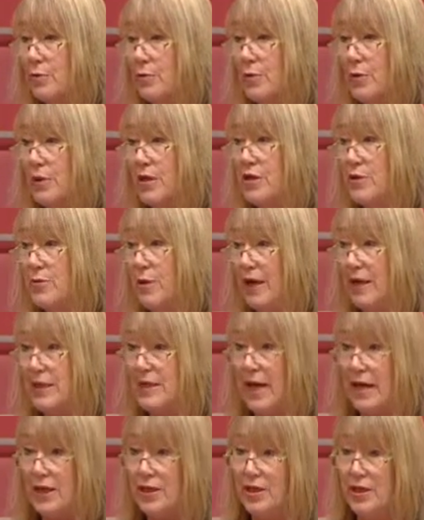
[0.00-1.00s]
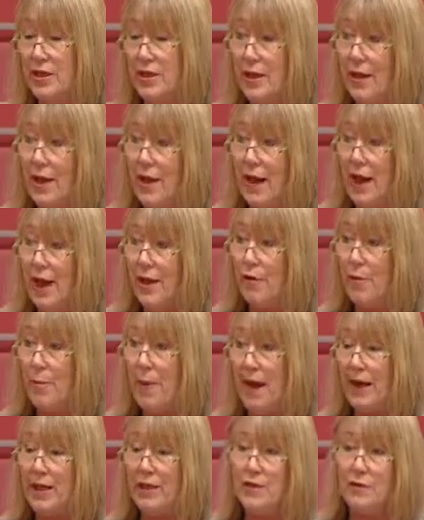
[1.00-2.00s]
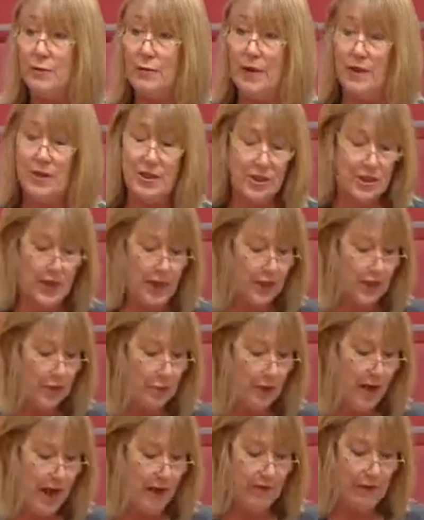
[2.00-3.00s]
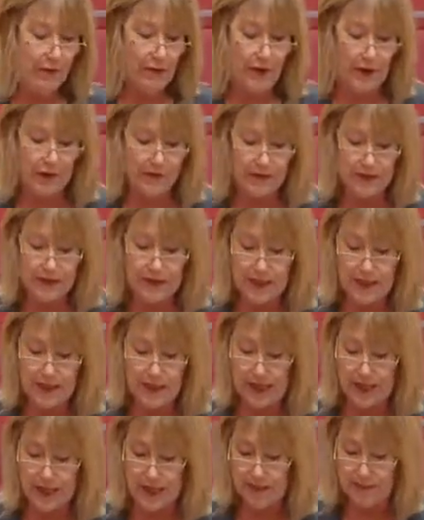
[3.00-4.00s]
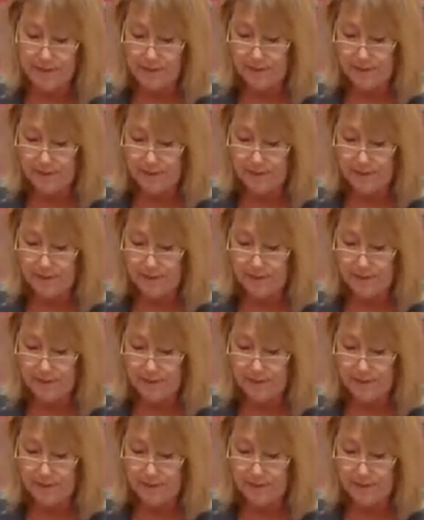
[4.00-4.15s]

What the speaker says: between direct action and the package of legislation we have in front of us today.